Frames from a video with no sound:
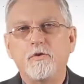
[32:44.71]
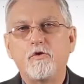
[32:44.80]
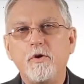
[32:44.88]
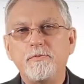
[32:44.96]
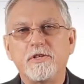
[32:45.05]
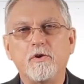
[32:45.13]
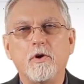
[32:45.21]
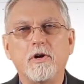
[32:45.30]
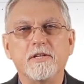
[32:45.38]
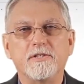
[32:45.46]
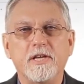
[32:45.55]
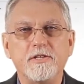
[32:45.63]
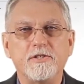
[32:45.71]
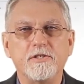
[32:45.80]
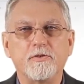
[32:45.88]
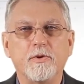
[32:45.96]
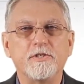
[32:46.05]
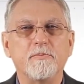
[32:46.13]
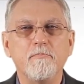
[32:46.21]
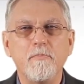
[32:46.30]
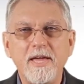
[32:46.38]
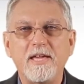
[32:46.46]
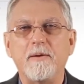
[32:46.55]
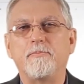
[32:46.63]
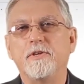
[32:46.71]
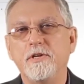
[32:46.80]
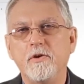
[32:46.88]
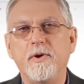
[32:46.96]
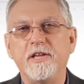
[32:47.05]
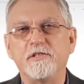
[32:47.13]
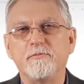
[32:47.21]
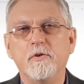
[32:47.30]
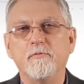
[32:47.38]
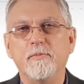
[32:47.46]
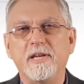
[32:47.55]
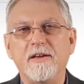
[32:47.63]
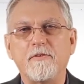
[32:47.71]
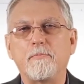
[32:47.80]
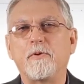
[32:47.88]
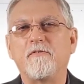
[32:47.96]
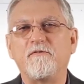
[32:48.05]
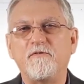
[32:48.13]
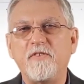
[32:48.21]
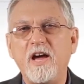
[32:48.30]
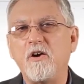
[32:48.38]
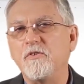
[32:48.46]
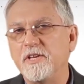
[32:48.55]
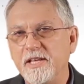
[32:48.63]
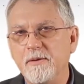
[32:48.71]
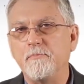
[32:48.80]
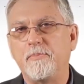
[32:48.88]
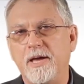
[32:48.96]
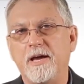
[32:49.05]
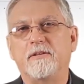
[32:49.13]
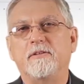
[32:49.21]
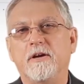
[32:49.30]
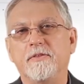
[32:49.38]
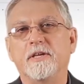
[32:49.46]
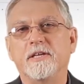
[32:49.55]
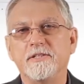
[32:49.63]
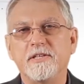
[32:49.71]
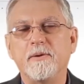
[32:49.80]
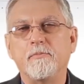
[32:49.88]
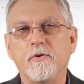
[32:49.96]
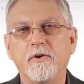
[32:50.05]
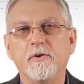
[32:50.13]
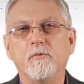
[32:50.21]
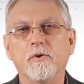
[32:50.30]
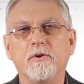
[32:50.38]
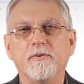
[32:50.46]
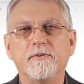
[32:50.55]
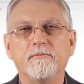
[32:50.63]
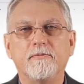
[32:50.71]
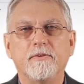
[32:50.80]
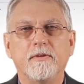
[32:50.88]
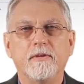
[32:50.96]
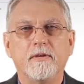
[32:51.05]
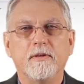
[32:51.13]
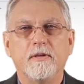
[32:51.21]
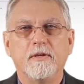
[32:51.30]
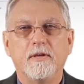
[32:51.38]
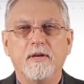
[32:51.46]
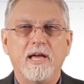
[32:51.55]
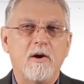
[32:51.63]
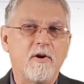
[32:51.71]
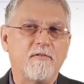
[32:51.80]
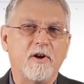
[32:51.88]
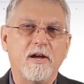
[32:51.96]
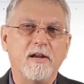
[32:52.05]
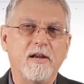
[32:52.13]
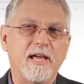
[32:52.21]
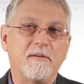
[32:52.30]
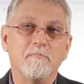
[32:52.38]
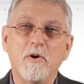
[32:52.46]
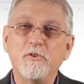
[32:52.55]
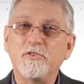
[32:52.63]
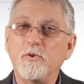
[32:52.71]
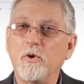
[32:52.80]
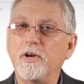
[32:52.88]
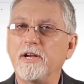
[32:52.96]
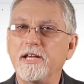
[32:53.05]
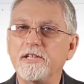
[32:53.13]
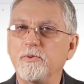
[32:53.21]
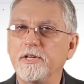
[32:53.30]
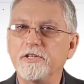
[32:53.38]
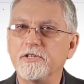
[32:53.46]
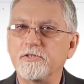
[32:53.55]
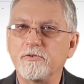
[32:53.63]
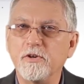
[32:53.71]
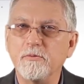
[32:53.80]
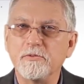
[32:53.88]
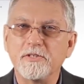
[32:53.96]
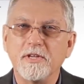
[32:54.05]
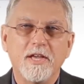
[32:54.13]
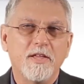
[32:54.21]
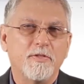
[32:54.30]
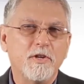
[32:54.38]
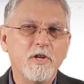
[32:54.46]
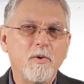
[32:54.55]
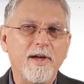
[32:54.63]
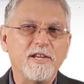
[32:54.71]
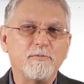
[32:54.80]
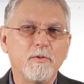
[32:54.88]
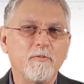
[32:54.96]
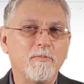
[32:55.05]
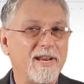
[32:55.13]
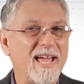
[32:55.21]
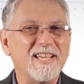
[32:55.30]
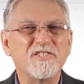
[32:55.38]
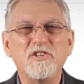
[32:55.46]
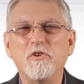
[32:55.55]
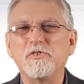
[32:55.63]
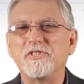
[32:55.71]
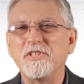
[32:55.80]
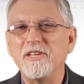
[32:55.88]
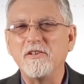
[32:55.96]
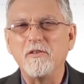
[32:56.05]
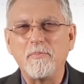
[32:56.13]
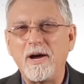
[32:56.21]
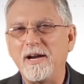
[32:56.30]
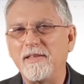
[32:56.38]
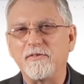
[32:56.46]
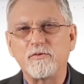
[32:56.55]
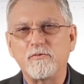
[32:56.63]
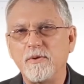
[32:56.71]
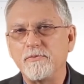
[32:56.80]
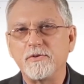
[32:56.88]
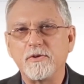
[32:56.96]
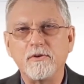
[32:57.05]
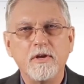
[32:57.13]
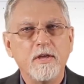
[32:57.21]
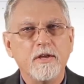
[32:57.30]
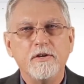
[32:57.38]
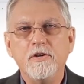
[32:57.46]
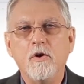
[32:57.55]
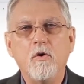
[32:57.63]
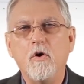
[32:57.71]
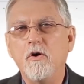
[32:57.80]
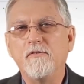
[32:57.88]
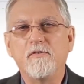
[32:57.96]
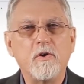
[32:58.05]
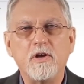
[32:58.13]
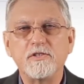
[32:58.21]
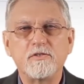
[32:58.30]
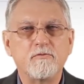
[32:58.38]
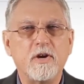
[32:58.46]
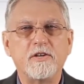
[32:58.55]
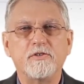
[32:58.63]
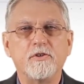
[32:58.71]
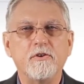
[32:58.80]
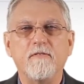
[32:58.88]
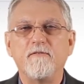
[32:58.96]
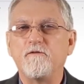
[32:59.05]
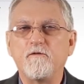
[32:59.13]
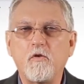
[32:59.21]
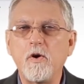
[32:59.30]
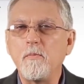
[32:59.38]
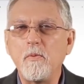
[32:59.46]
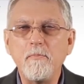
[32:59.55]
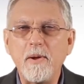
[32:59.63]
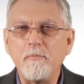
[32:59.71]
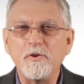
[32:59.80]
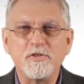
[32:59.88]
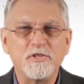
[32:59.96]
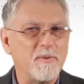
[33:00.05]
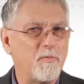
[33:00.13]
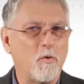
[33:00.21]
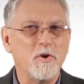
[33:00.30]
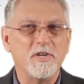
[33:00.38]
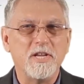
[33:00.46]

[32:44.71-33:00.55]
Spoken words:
The groups and organizations which make up the New Age movement have a profound impact on the contemporary world. However, unlike most organized religious groups, the New Age movement has no single body of scripture, no overall structure, formal membership,